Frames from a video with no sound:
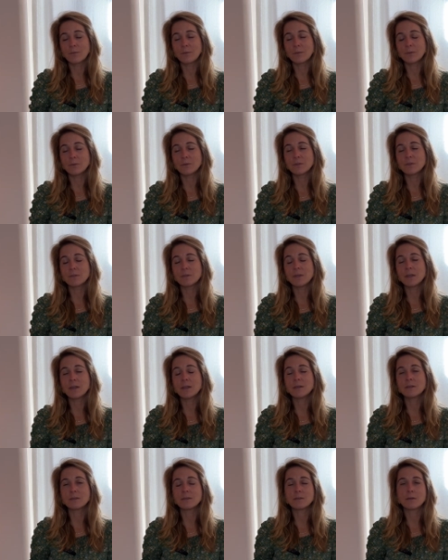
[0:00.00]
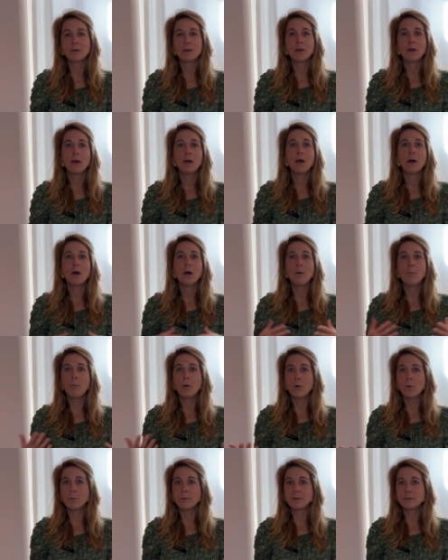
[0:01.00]
It just takes a
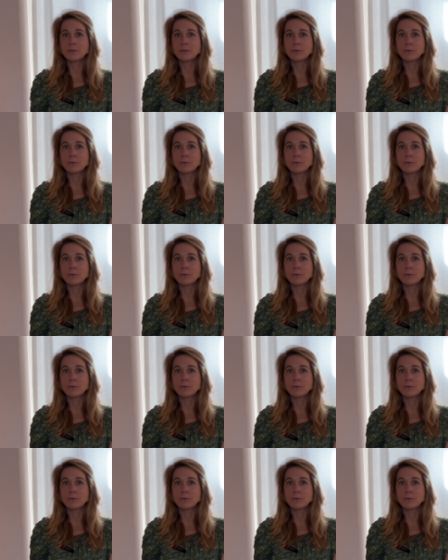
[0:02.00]
moment